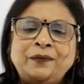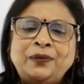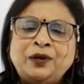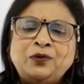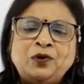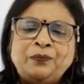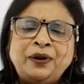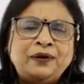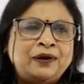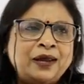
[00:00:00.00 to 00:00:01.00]
There could
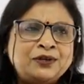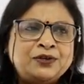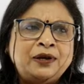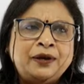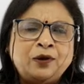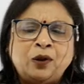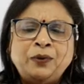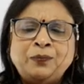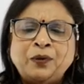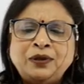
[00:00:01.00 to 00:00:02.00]
be international
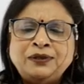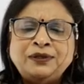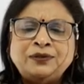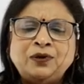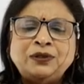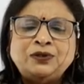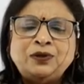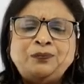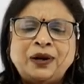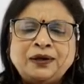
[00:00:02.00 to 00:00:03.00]
economic policies
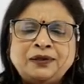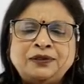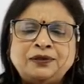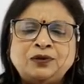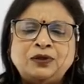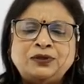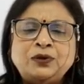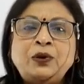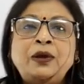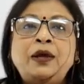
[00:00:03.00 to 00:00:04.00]
also, practices
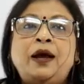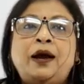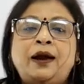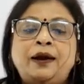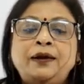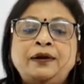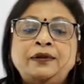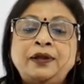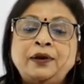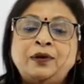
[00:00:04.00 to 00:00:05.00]
also, and uh,
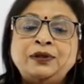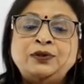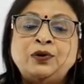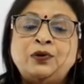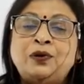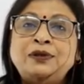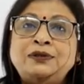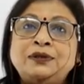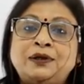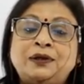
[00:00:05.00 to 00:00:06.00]
they also
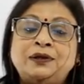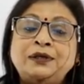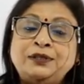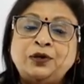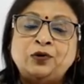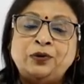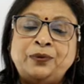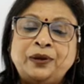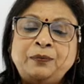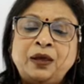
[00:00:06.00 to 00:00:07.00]
cause uh,
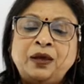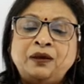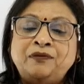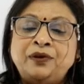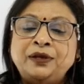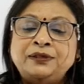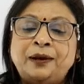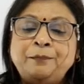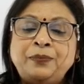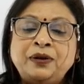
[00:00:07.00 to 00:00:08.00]
disequilibrium. For
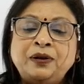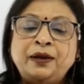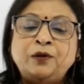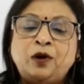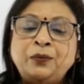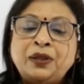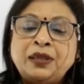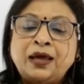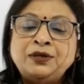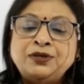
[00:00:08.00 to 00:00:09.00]
example, economic
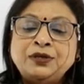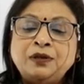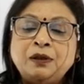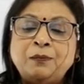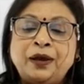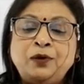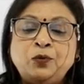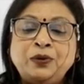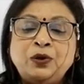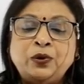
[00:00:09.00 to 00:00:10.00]
sanctions by
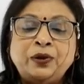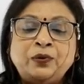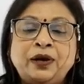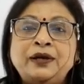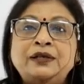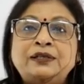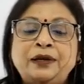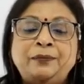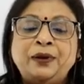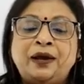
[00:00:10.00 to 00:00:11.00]
U UNO against
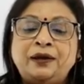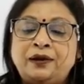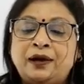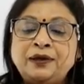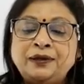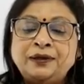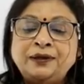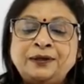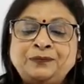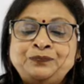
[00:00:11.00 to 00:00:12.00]
Libya and Iraq
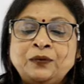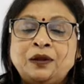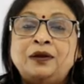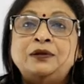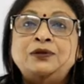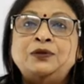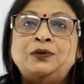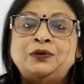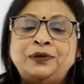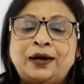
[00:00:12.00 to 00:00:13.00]

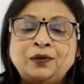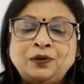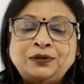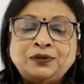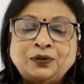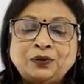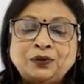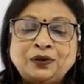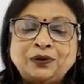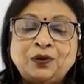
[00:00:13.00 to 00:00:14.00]
so that also
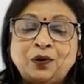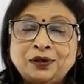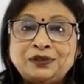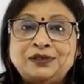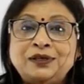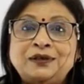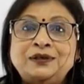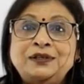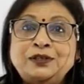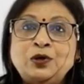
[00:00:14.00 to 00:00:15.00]
uh, caused uh,
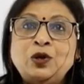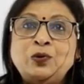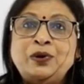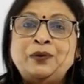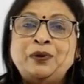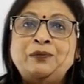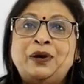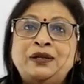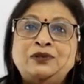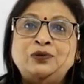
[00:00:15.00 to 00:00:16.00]
disequilibrium in
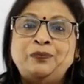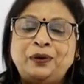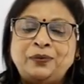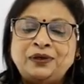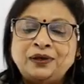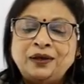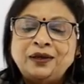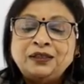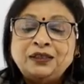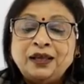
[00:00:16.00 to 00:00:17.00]
balance of payment.
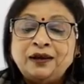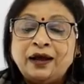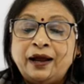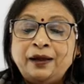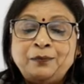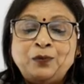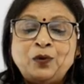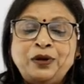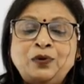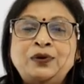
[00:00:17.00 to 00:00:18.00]
Then high
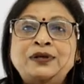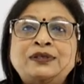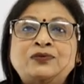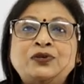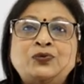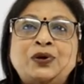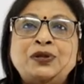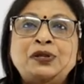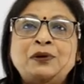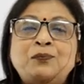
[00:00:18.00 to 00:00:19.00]
import duties, which
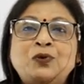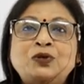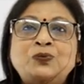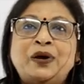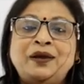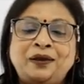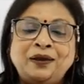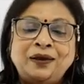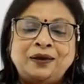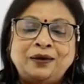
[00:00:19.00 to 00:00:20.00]
was imposed by
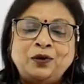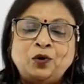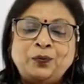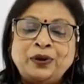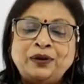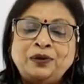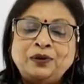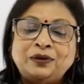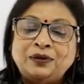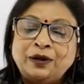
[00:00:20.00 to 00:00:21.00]

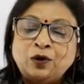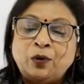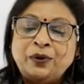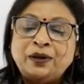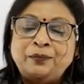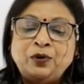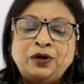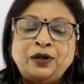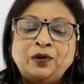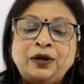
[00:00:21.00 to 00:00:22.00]
European uh, Economic
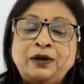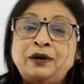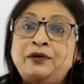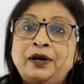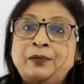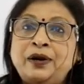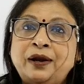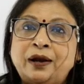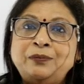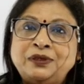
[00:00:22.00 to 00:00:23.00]
Community on Indian ready-made
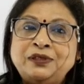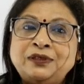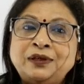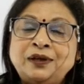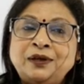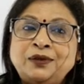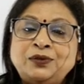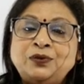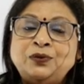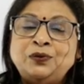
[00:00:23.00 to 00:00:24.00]
garments.
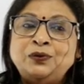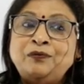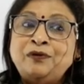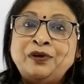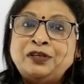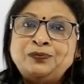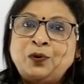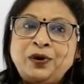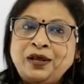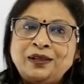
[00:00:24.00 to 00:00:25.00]
So we were
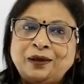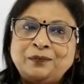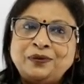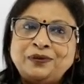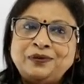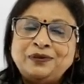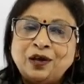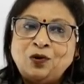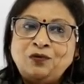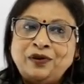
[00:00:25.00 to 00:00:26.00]
exporting them.
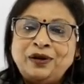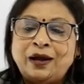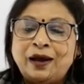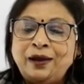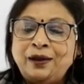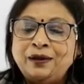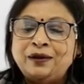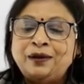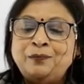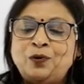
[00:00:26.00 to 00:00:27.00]
Now when high
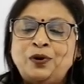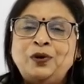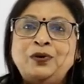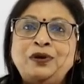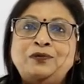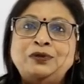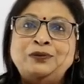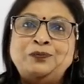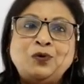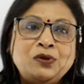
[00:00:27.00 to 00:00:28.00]
uh, import duty was
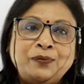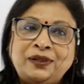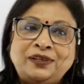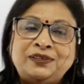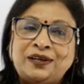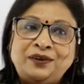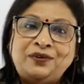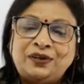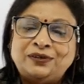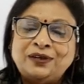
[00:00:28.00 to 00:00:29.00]
imposed by these
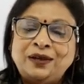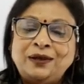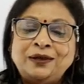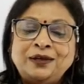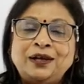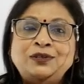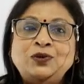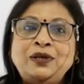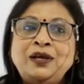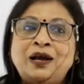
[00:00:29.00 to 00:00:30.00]
countries,
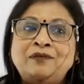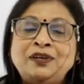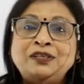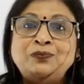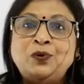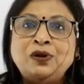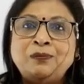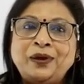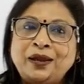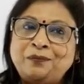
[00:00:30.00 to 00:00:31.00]
naturally our exports
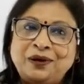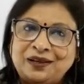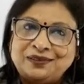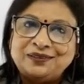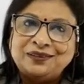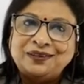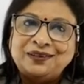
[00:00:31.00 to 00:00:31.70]
became less.